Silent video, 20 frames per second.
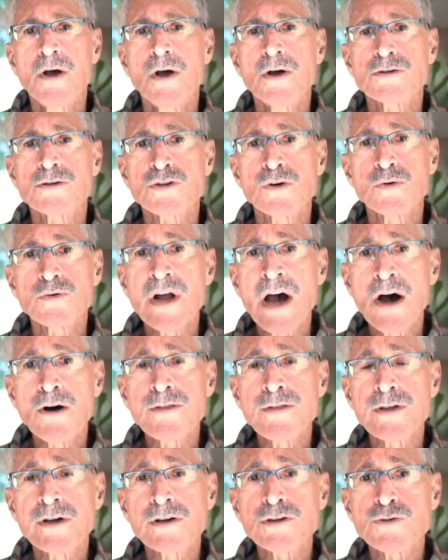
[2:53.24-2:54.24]
So now
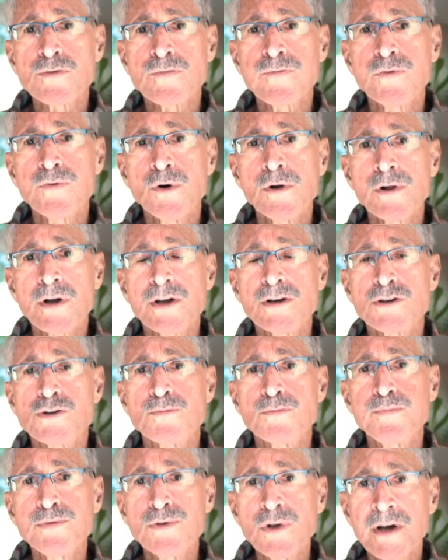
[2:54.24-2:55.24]
things are falling
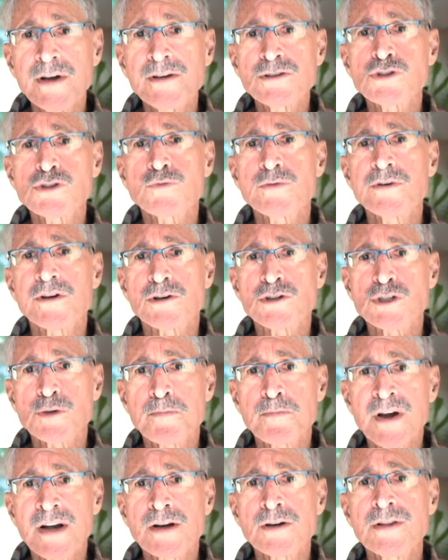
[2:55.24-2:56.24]
into place. We
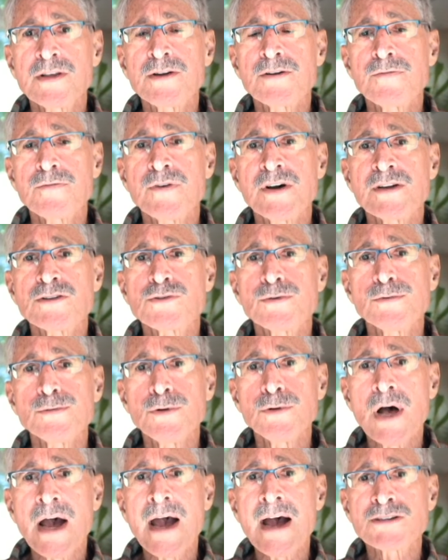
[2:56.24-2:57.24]
expect the event to
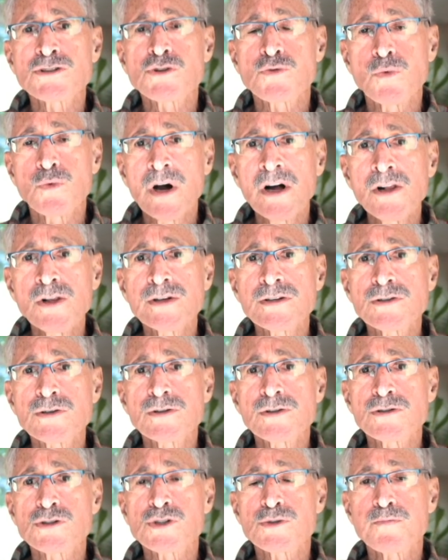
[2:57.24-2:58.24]
last well into
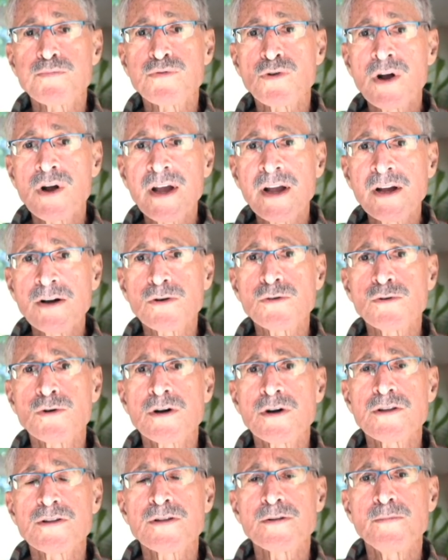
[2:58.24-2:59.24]
the spring,
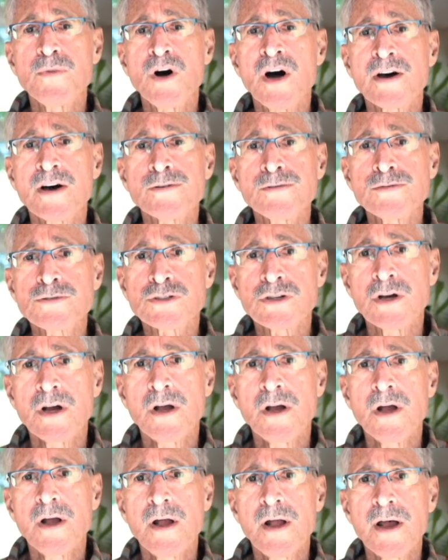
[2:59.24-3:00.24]
according to the models,
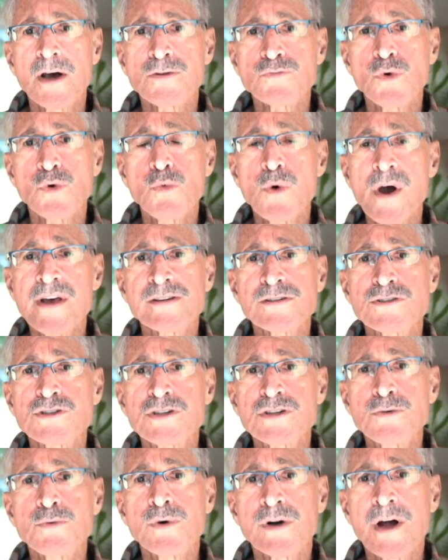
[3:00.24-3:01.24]
and we'll wait and
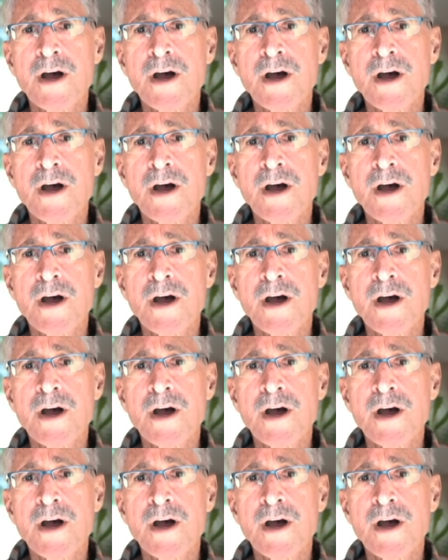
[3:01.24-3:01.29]
see what